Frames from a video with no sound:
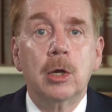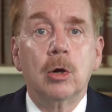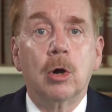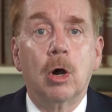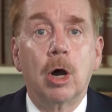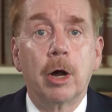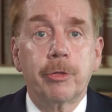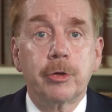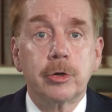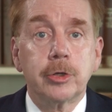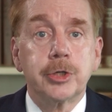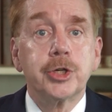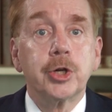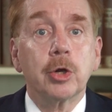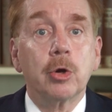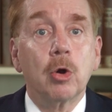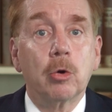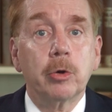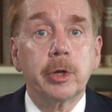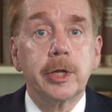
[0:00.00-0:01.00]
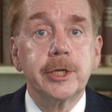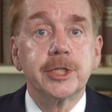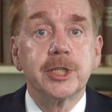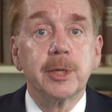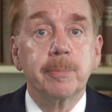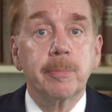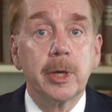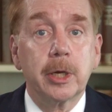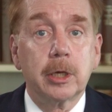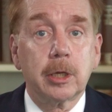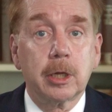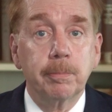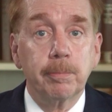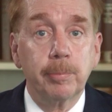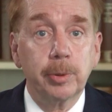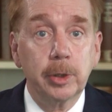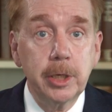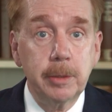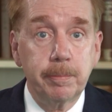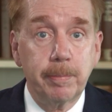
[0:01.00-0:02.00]
Authors should only submit
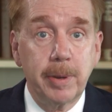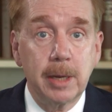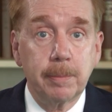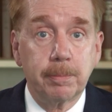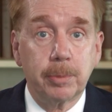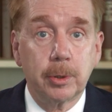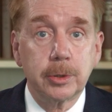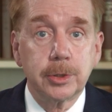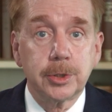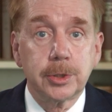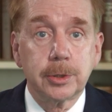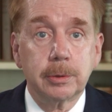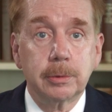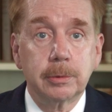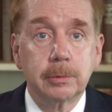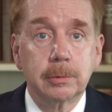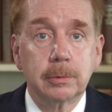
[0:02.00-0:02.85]
complete papers.